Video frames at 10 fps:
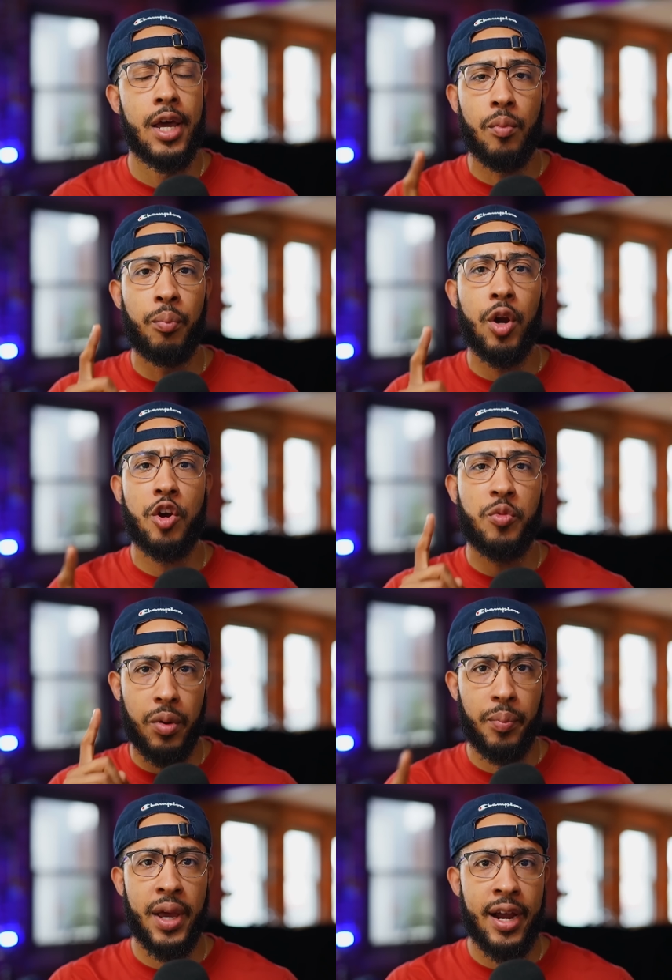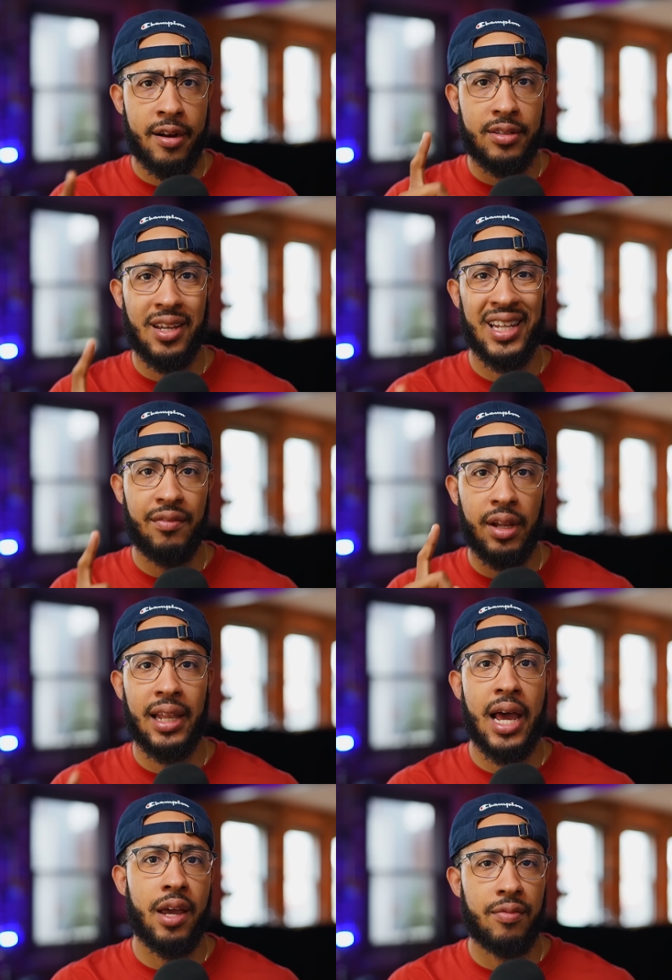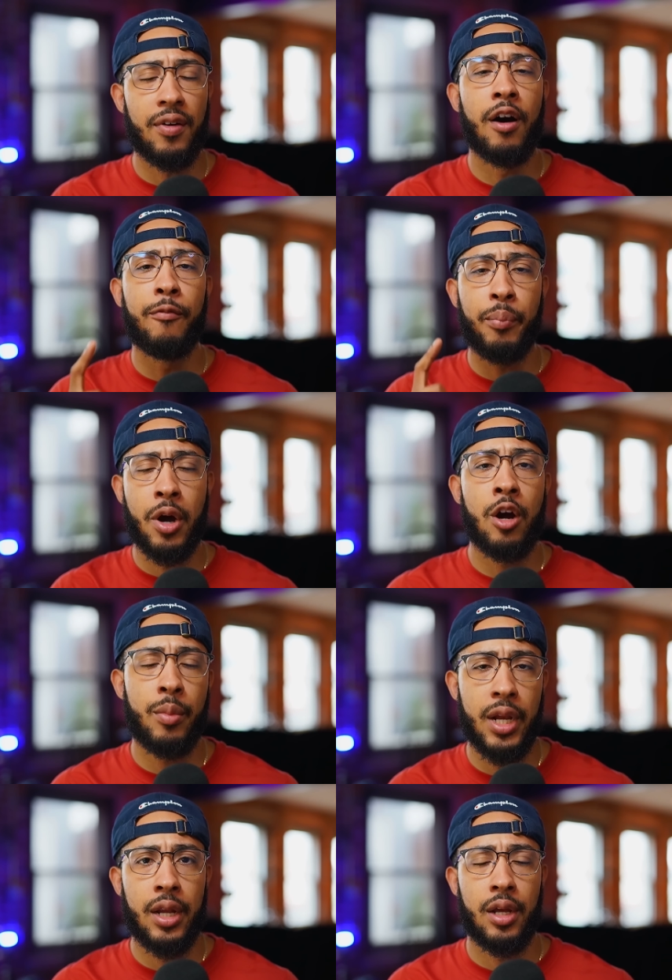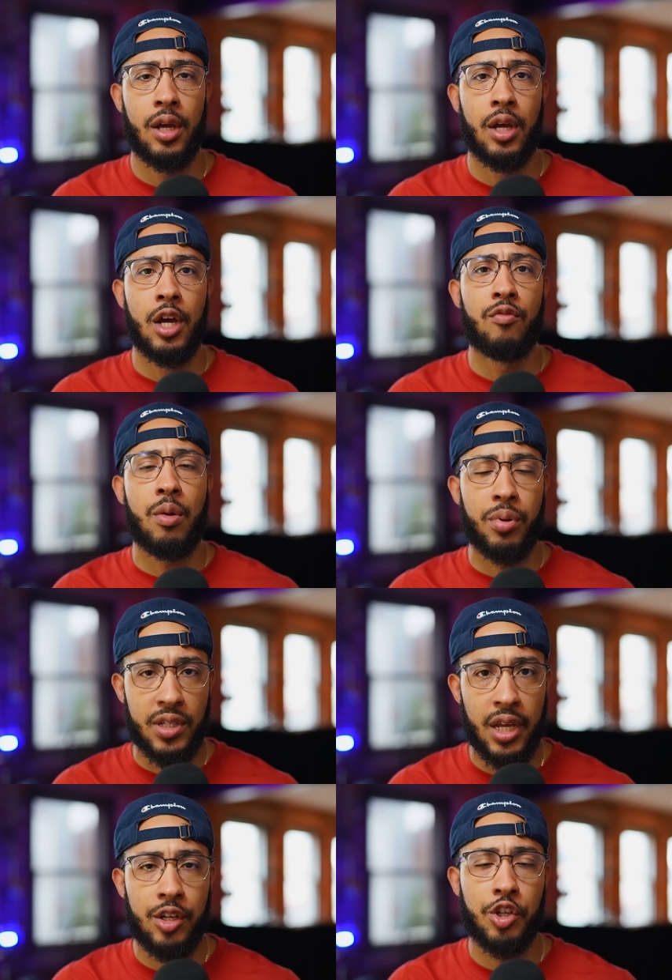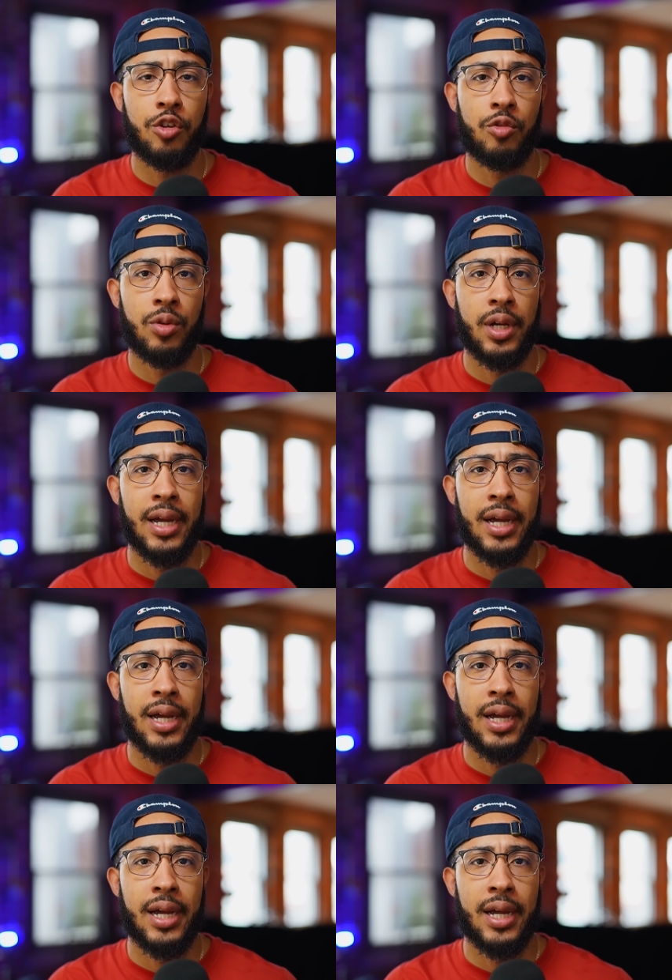But are you prepared to live a life of permanent reputational